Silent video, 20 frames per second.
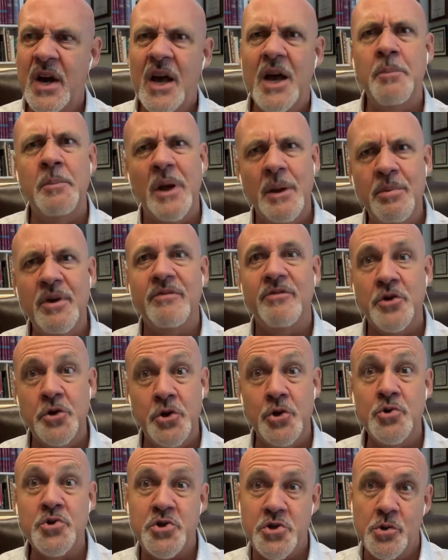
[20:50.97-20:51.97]
and maybe even
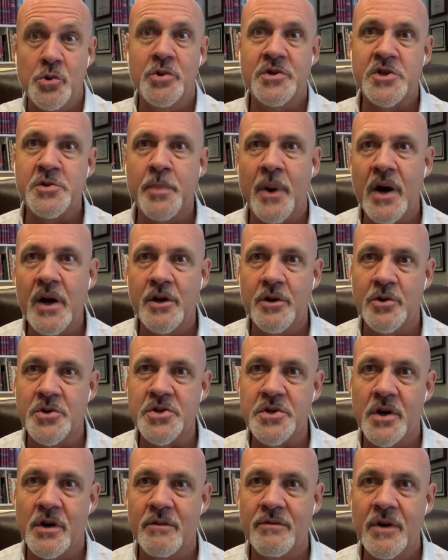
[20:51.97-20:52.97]
used you in spite of
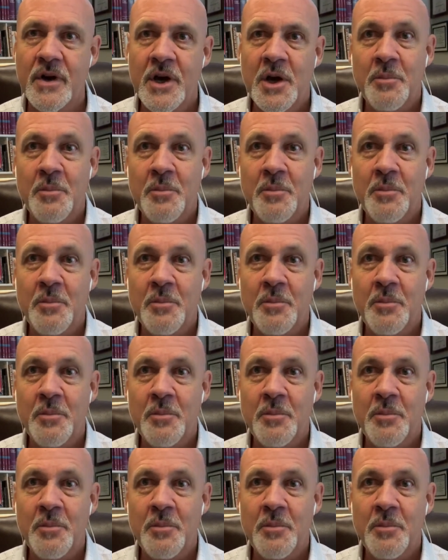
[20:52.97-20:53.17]
yourself?